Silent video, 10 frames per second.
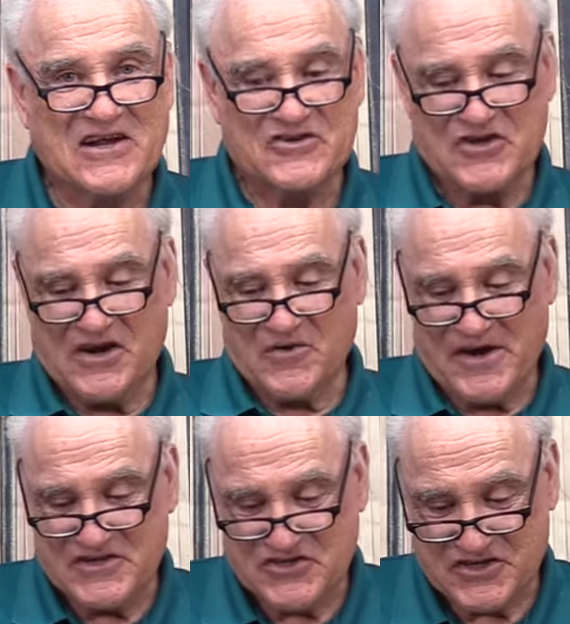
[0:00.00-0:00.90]
our
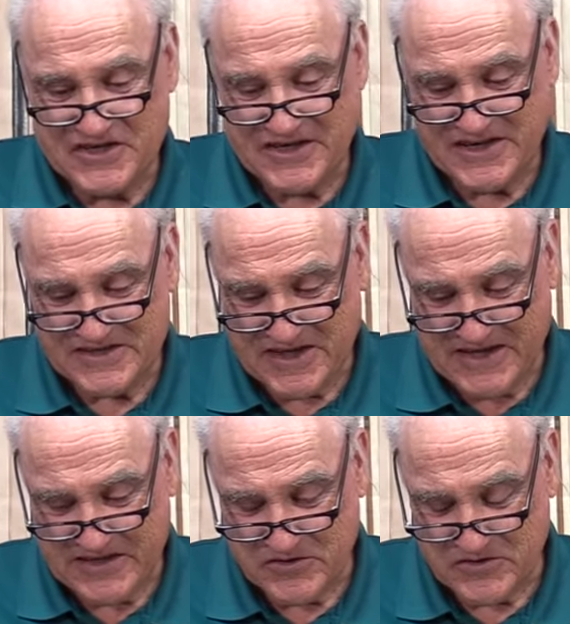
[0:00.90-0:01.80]
generation is
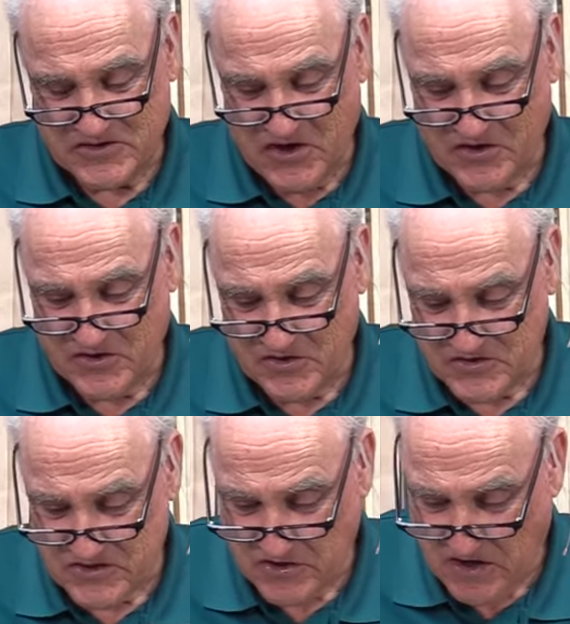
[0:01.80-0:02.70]
like the old song
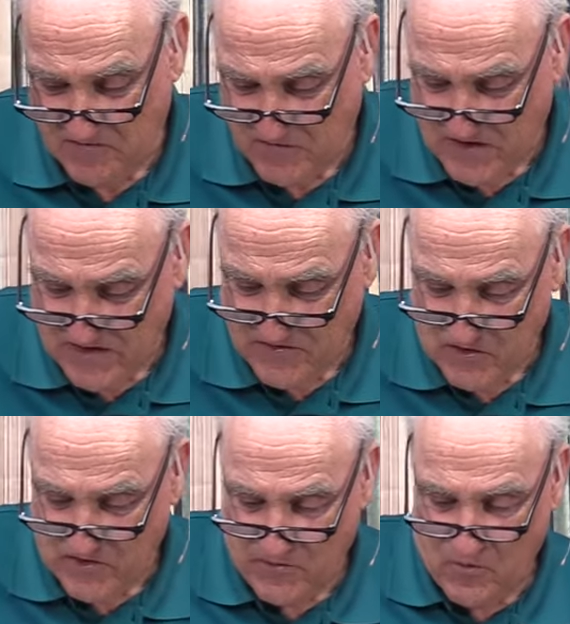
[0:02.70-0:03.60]
goes looking for love in
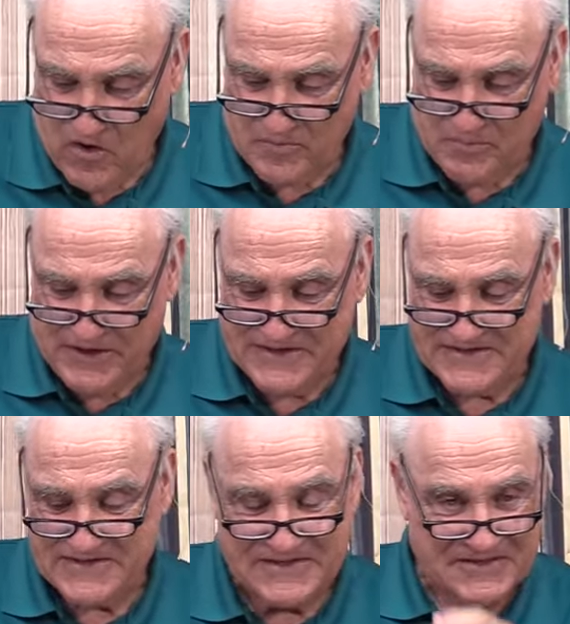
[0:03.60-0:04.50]
all the wrong
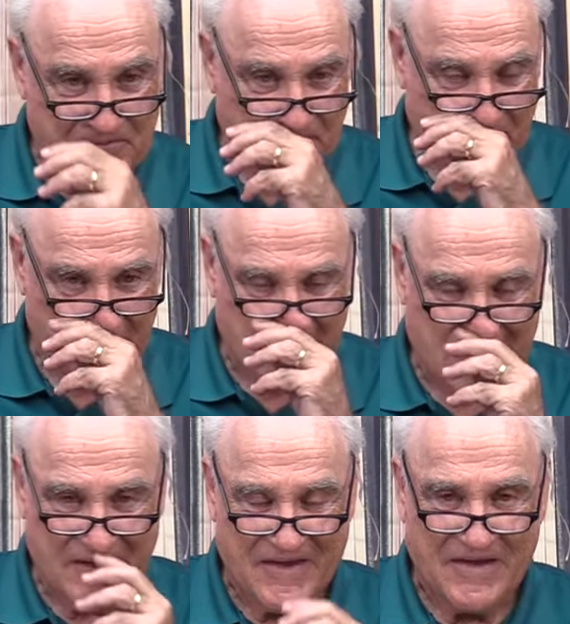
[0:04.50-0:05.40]
places.
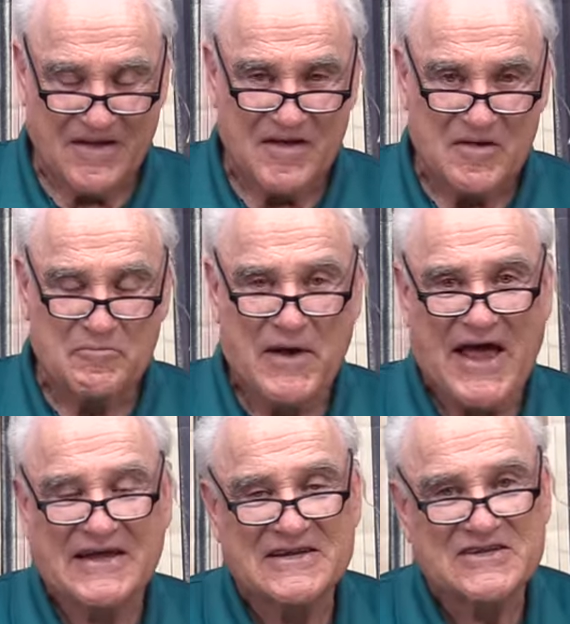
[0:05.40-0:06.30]

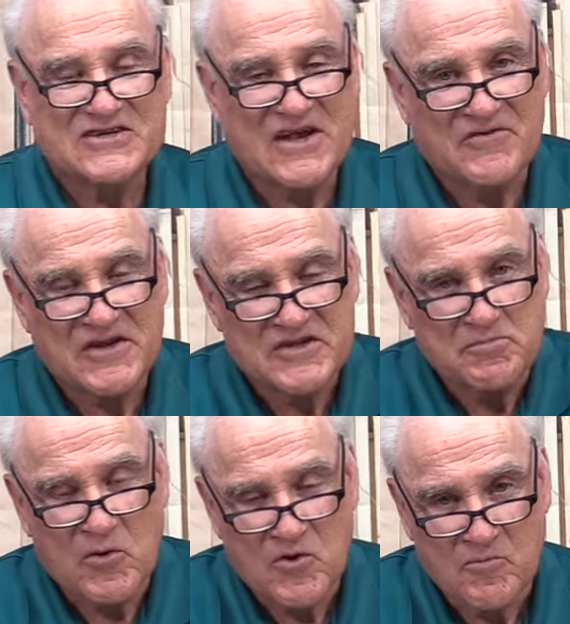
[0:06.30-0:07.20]
Back in the 70s,
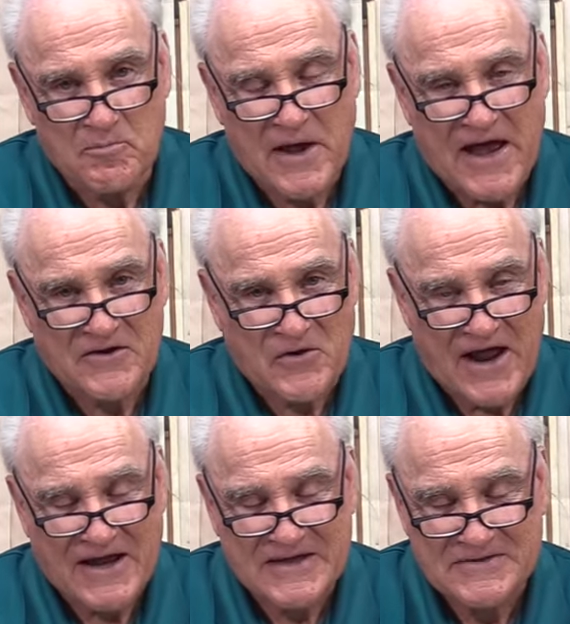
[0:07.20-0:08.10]
Burt
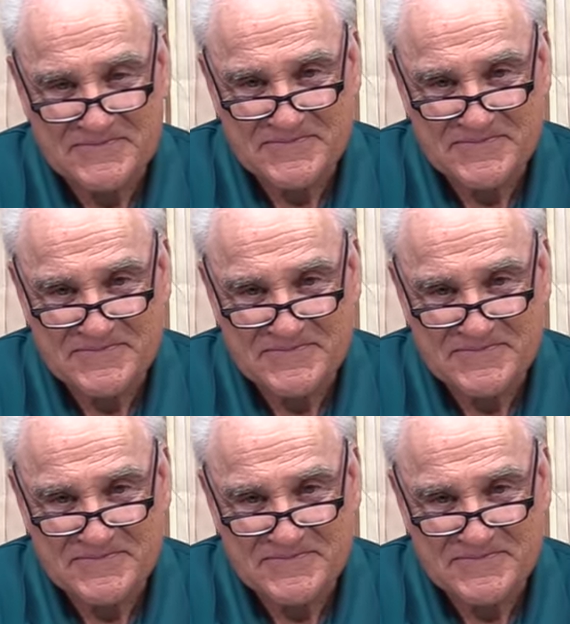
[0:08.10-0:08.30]
Bacharach,